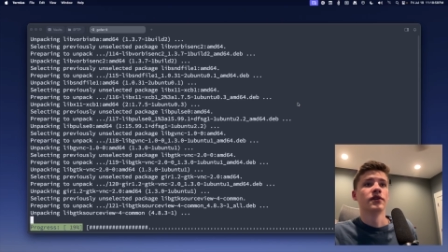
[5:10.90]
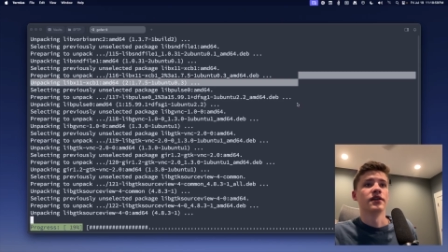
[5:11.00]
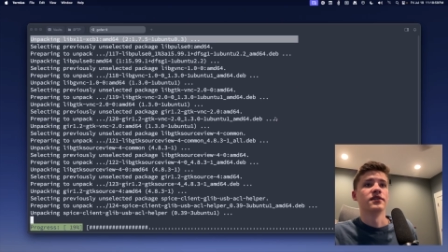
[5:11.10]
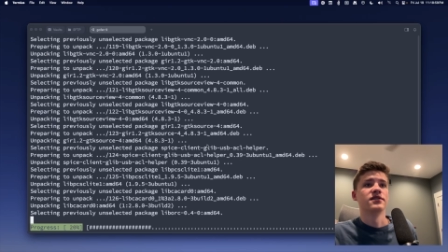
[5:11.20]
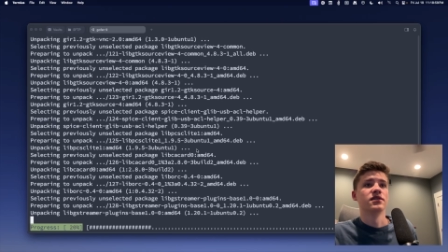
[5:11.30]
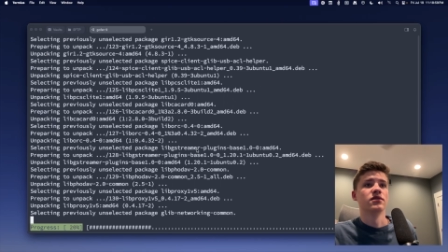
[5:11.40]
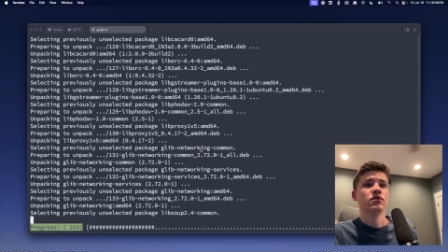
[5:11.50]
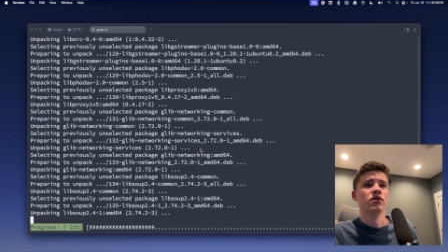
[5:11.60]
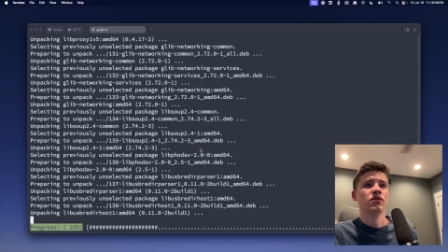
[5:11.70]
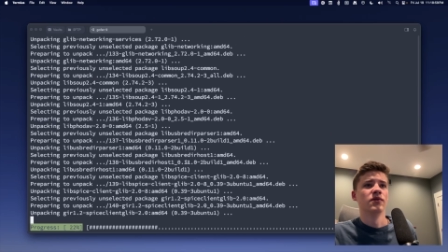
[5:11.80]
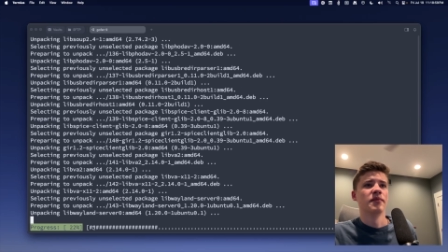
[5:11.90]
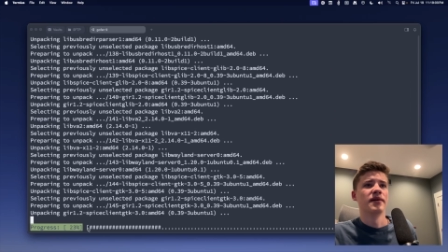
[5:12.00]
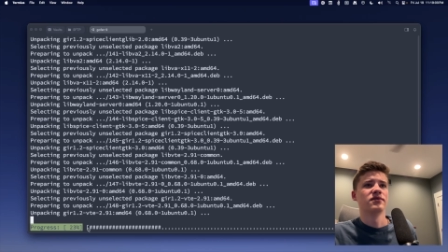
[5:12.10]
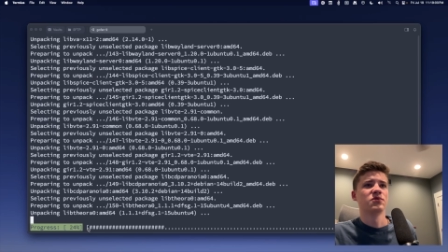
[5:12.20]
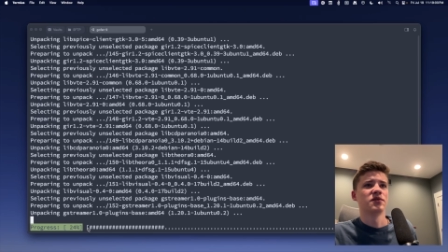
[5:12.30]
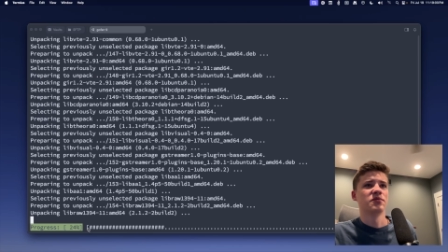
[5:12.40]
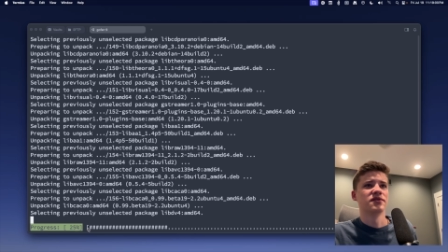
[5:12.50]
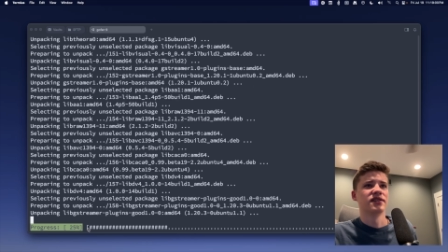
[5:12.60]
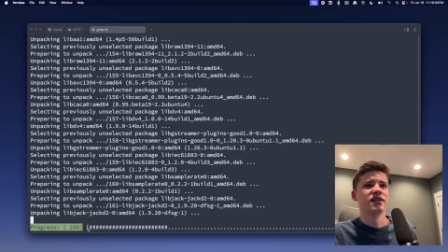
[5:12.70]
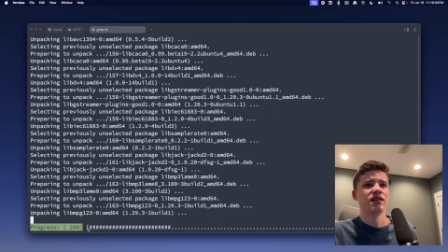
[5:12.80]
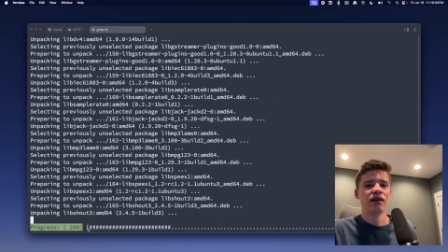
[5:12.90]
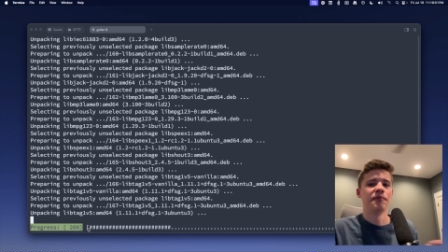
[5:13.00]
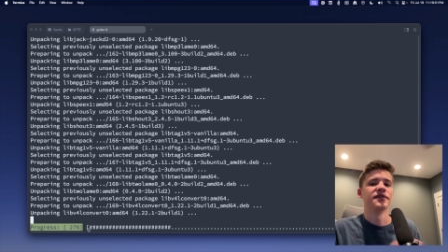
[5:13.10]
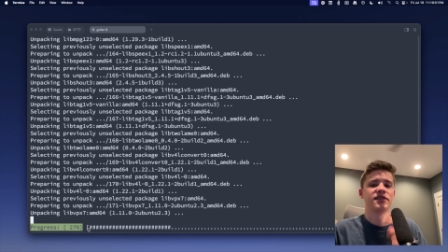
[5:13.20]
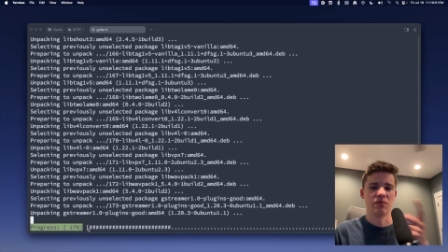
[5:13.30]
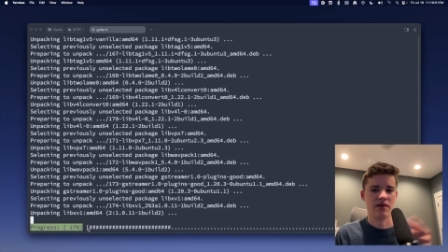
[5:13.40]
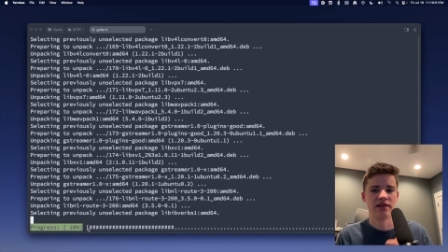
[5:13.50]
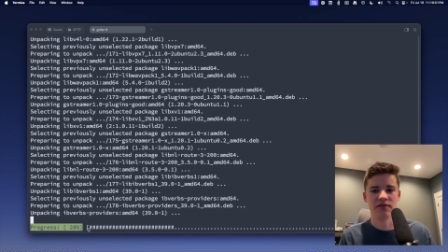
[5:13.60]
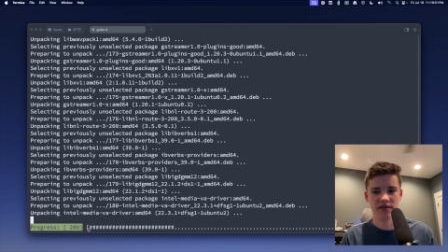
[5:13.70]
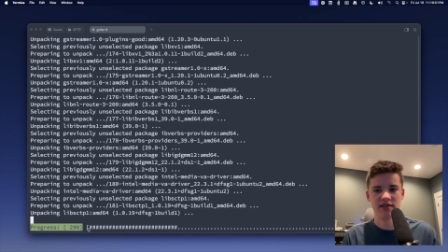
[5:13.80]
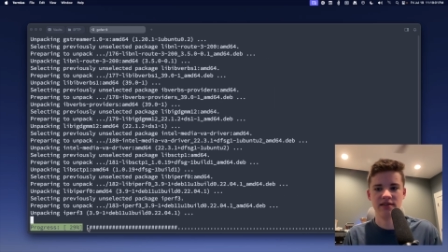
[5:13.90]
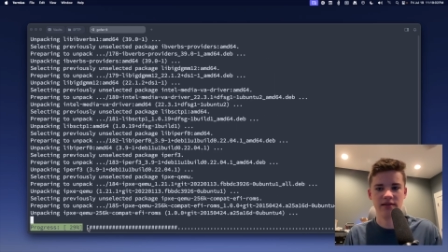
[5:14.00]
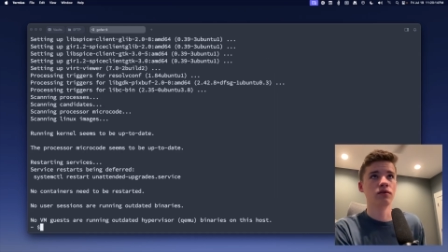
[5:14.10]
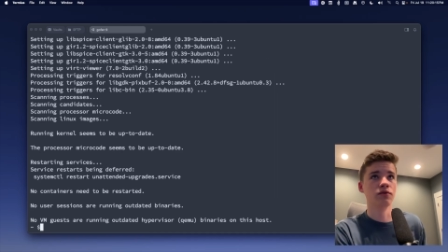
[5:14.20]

Okay, so we're about 20%. I'm going to skip ahead till this is done.